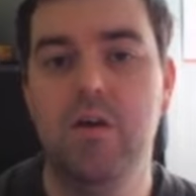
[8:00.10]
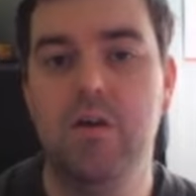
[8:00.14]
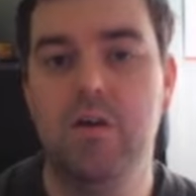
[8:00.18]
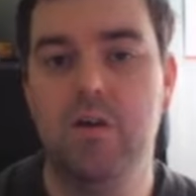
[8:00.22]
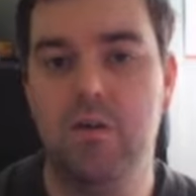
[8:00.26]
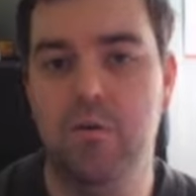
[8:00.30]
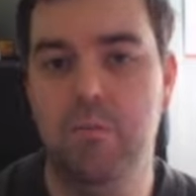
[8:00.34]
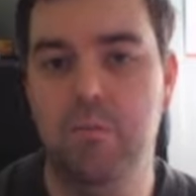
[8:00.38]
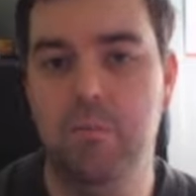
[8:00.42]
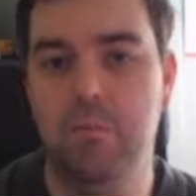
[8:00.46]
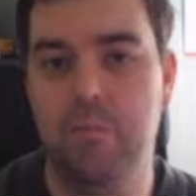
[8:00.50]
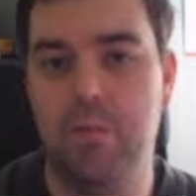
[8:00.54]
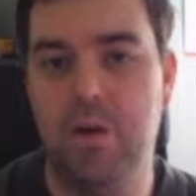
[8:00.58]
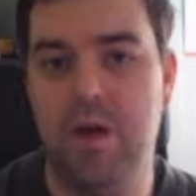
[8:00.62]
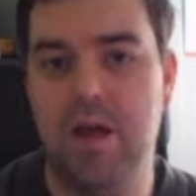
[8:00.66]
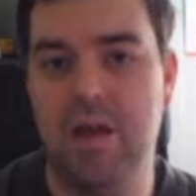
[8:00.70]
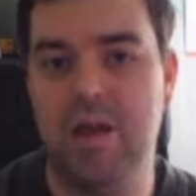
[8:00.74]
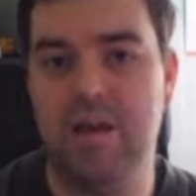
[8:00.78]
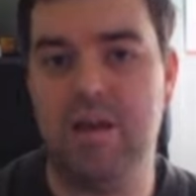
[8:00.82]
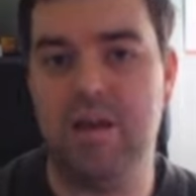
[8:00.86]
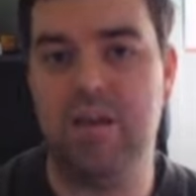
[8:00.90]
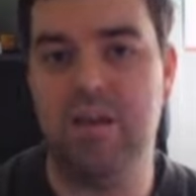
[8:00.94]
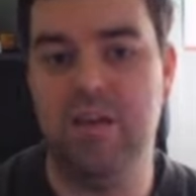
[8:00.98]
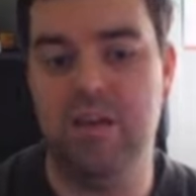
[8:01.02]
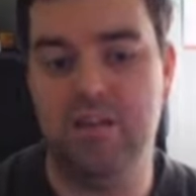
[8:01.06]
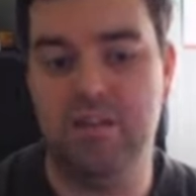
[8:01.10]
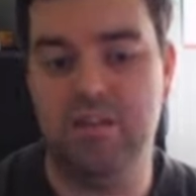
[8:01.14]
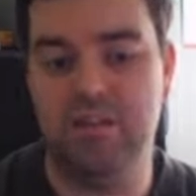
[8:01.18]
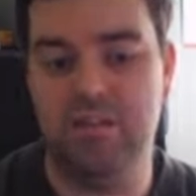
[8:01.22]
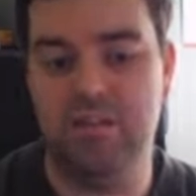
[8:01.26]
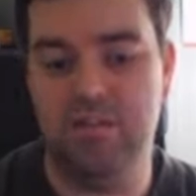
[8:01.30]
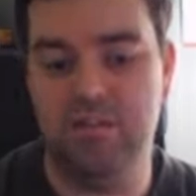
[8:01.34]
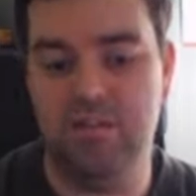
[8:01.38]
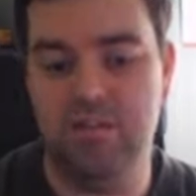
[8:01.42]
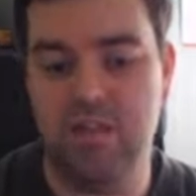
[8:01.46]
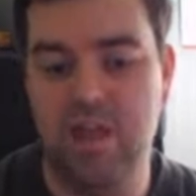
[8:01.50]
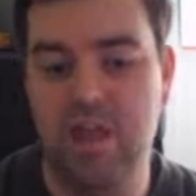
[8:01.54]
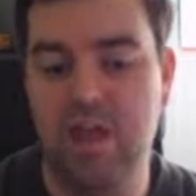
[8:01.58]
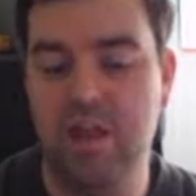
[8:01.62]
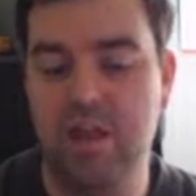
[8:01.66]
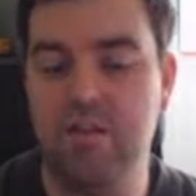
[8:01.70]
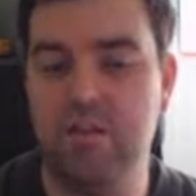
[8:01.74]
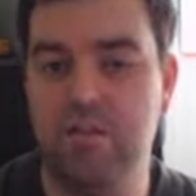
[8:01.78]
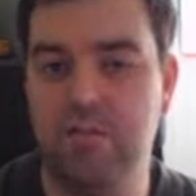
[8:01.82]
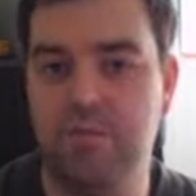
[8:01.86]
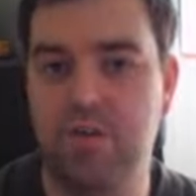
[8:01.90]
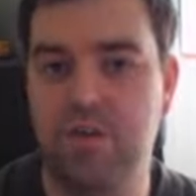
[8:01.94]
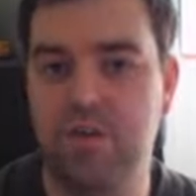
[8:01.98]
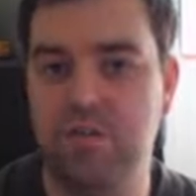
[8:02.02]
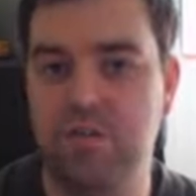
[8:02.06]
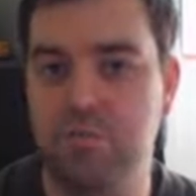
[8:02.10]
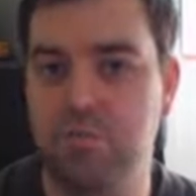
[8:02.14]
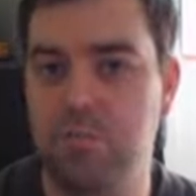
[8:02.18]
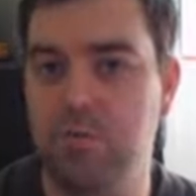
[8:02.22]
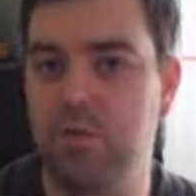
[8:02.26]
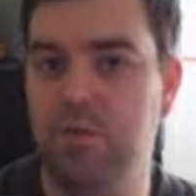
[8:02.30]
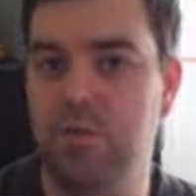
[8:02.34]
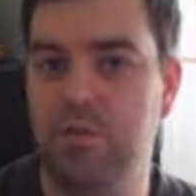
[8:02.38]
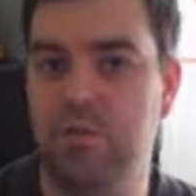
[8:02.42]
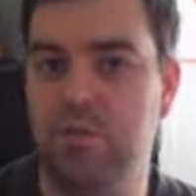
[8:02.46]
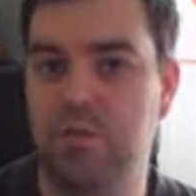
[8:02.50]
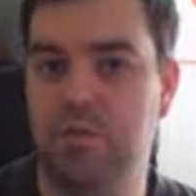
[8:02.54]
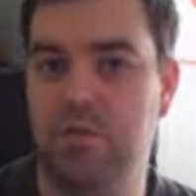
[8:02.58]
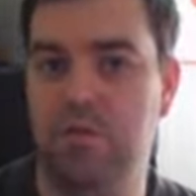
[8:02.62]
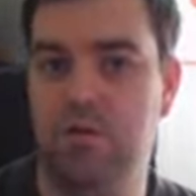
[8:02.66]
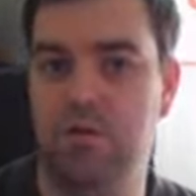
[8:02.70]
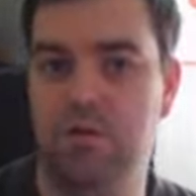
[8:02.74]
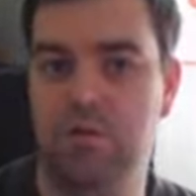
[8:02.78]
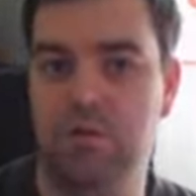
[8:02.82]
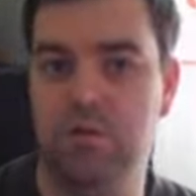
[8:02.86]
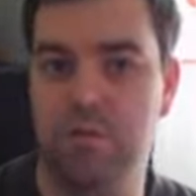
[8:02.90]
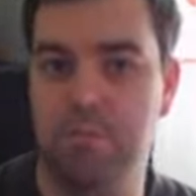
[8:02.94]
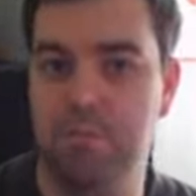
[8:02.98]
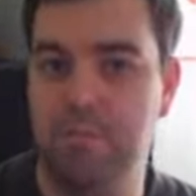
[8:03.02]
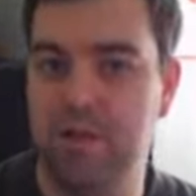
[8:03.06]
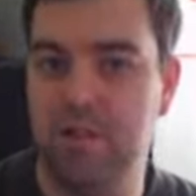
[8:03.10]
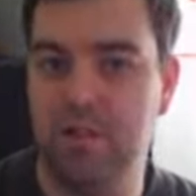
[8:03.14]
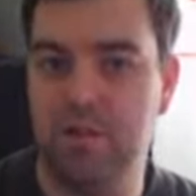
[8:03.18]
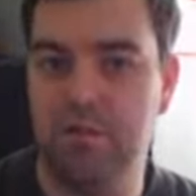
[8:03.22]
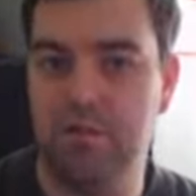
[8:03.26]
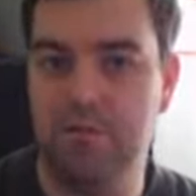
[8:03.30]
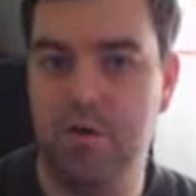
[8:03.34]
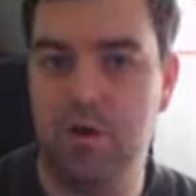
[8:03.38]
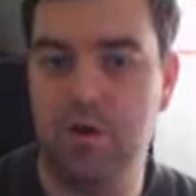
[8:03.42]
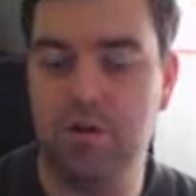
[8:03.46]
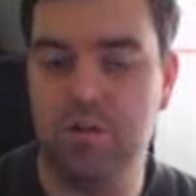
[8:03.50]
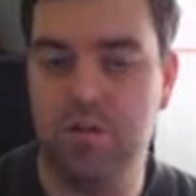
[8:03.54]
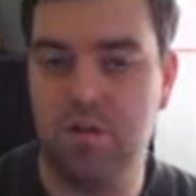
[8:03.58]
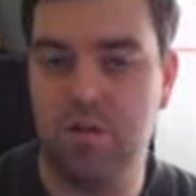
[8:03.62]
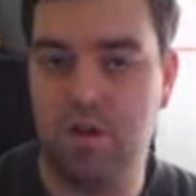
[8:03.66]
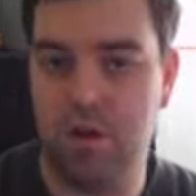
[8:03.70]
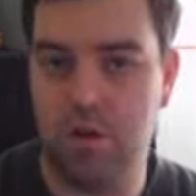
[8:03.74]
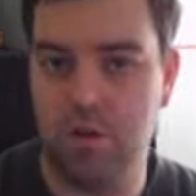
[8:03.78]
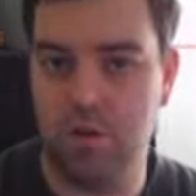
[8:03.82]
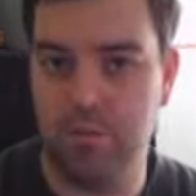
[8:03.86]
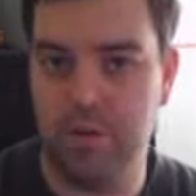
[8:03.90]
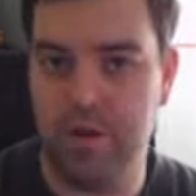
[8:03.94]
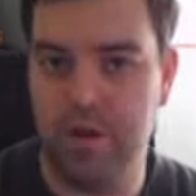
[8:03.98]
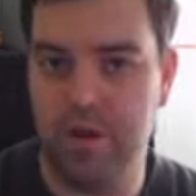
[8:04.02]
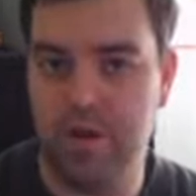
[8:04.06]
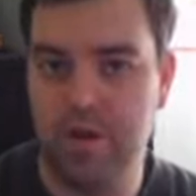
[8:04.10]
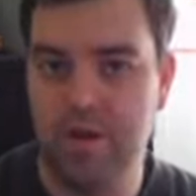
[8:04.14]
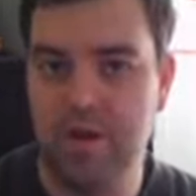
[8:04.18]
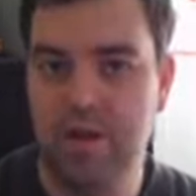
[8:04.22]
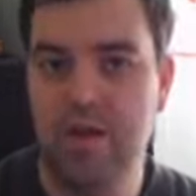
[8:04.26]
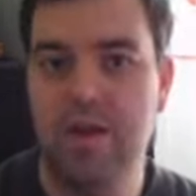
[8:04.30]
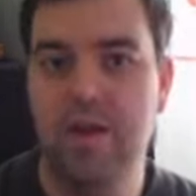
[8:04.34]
Come back at the end of this month or the middle of October,